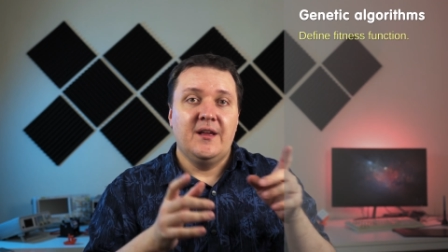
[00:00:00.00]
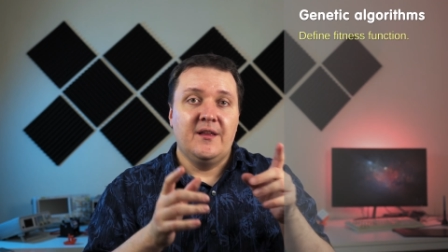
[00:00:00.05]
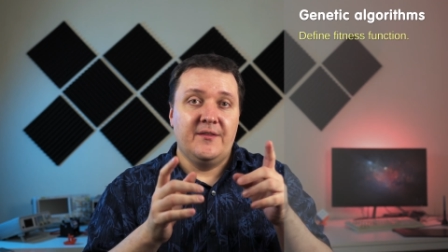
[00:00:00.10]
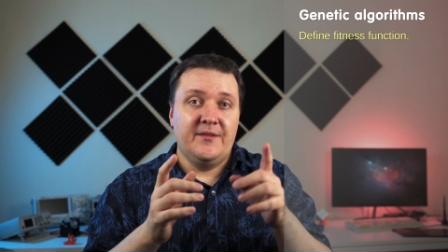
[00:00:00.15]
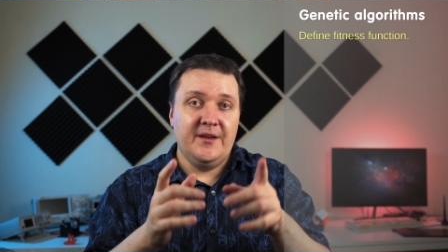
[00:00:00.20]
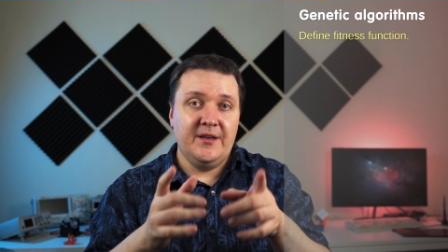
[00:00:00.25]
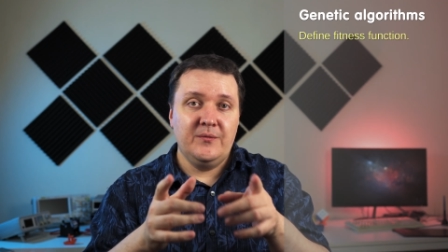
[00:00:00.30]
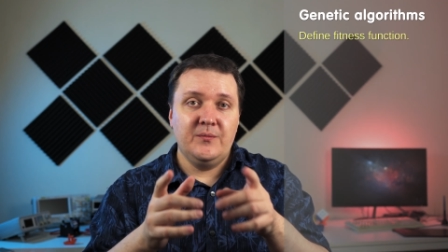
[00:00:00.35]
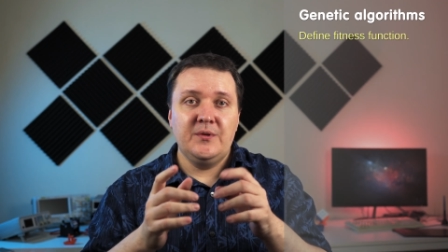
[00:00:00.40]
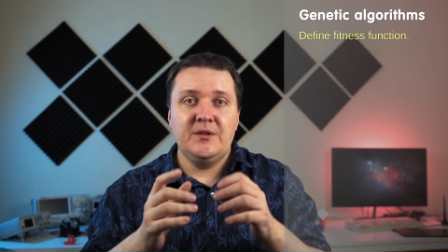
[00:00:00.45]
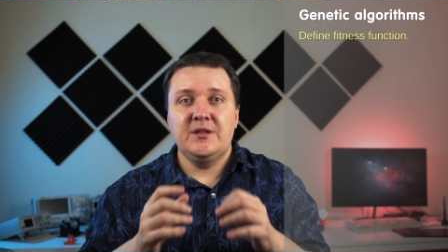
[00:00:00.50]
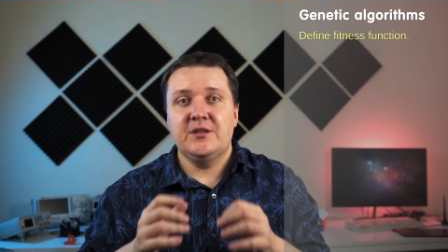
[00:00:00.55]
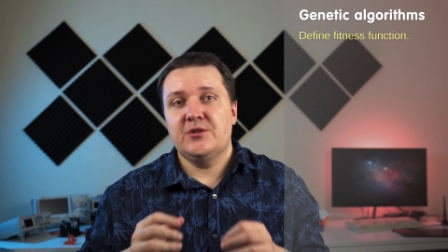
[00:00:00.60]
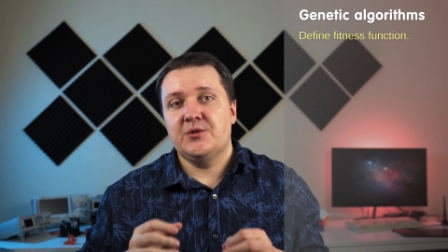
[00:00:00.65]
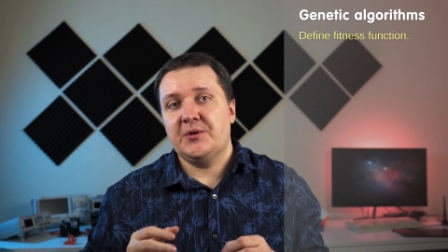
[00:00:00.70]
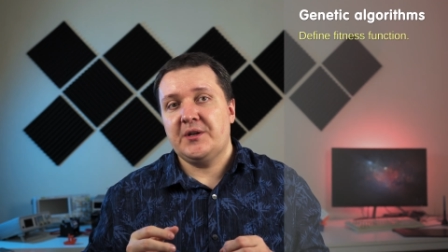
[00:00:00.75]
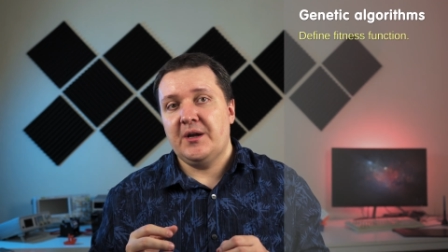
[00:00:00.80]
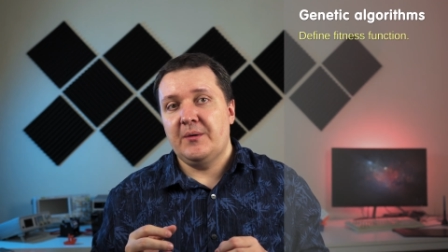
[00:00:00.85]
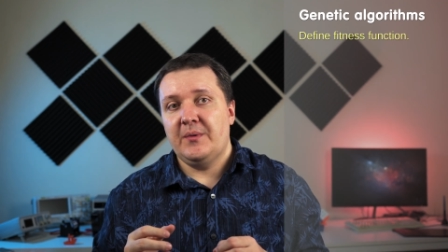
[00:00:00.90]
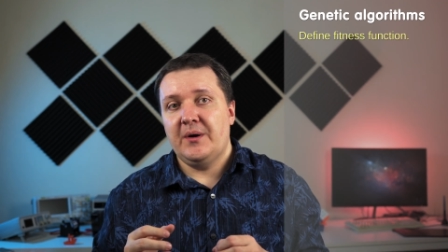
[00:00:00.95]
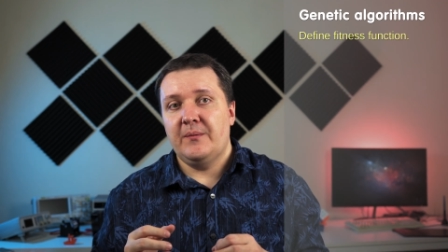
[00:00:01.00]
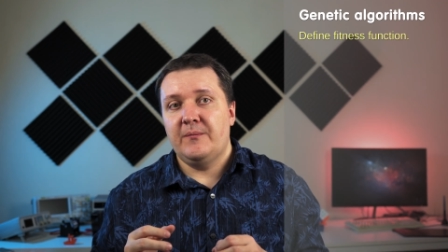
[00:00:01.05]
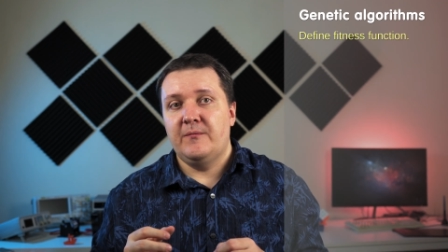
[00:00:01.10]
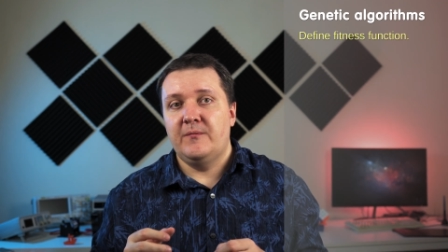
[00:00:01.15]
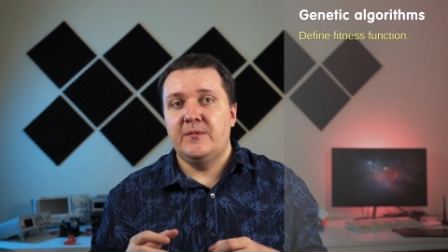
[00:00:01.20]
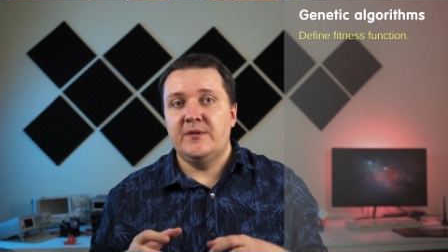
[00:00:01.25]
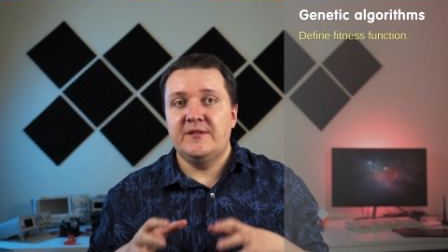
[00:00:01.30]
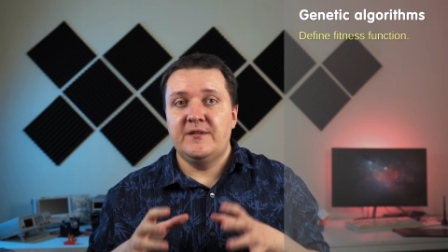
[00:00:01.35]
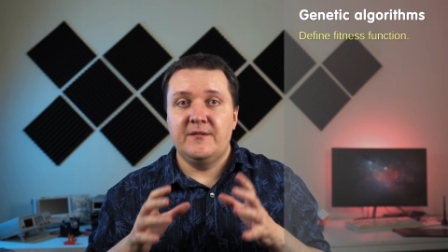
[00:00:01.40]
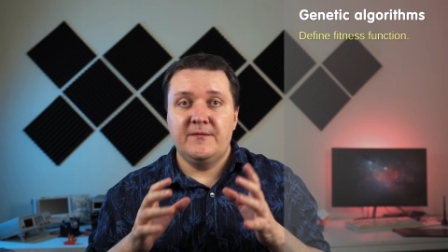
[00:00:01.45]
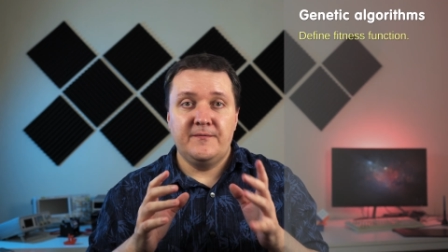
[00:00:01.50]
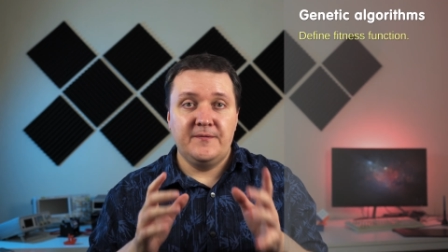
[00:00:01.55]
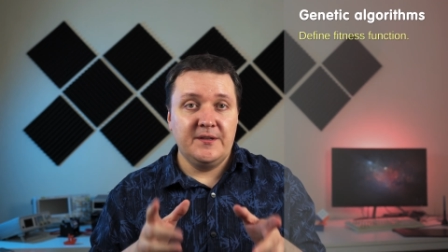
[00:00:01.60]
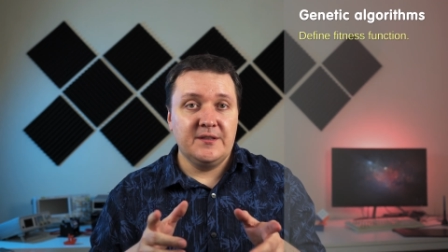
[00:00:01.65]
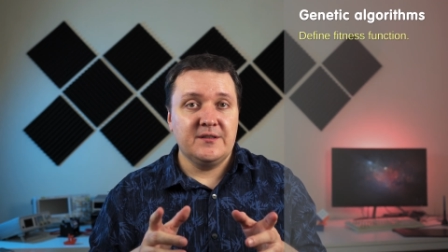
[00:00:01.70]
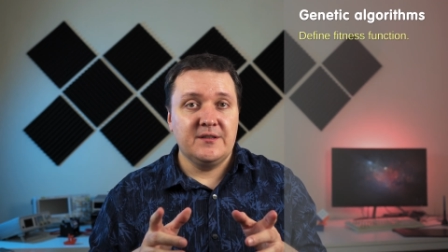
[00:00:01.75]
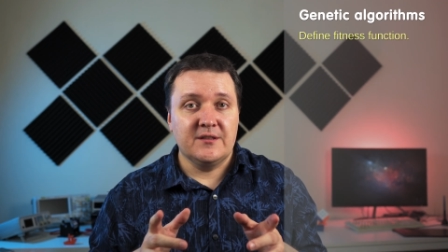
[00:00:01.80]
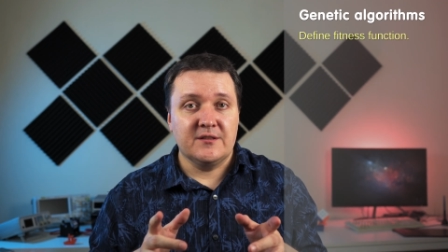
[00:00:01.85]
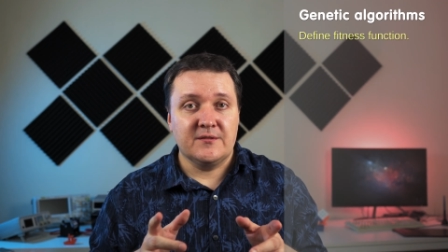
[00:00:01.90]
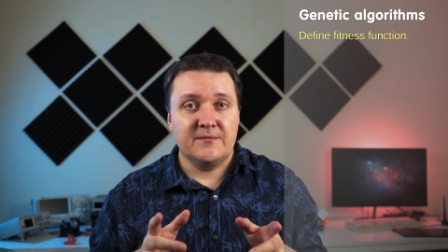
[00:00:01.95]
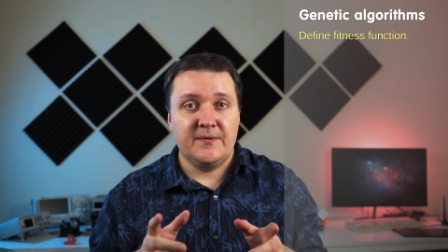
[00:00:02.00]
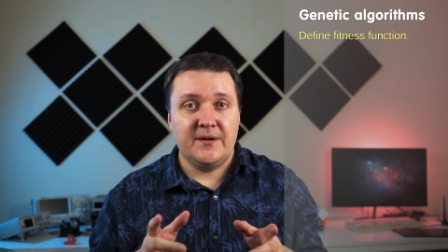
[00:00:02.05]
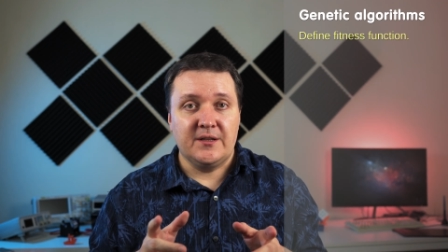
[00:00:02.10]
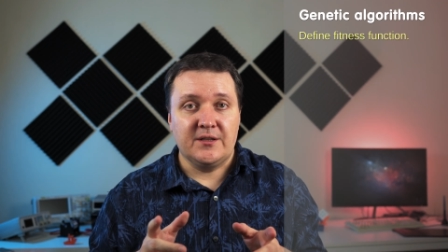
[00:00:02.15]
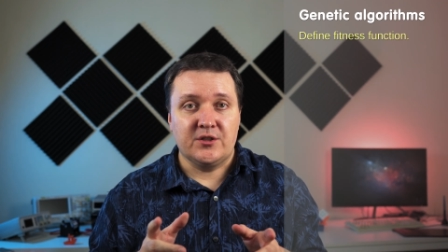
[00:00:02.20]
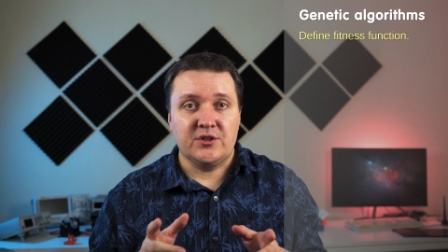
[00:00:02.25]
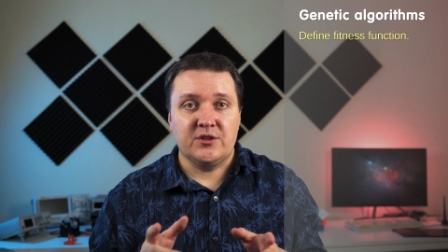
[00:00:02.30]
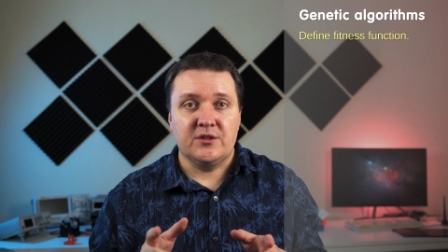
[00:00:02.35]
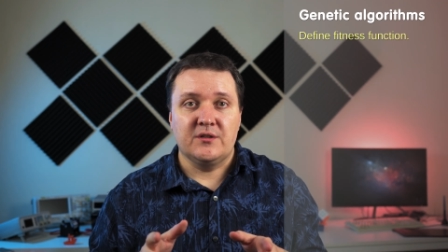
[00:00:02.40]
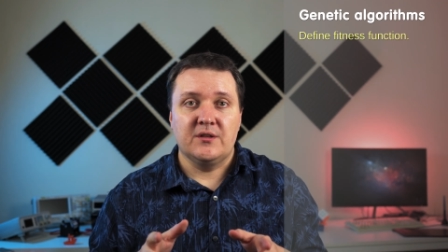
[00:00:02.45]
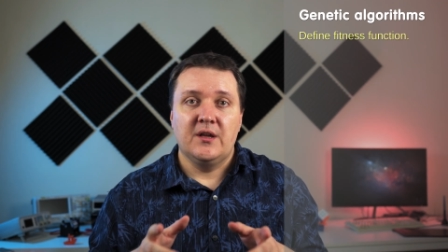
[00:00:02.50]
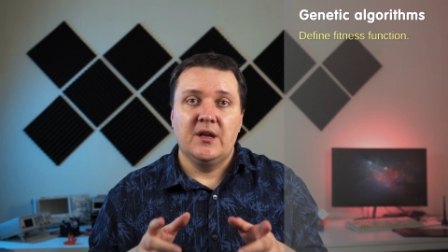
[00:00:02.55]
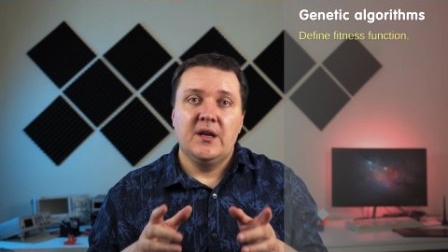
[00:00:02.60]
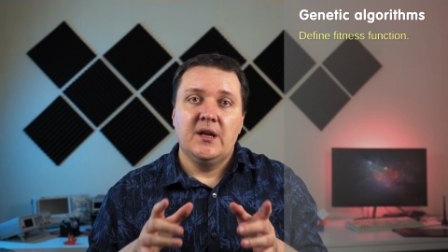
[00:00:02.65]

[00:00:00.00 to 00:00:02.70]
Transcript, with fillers: Then we need to come up with the fitness function,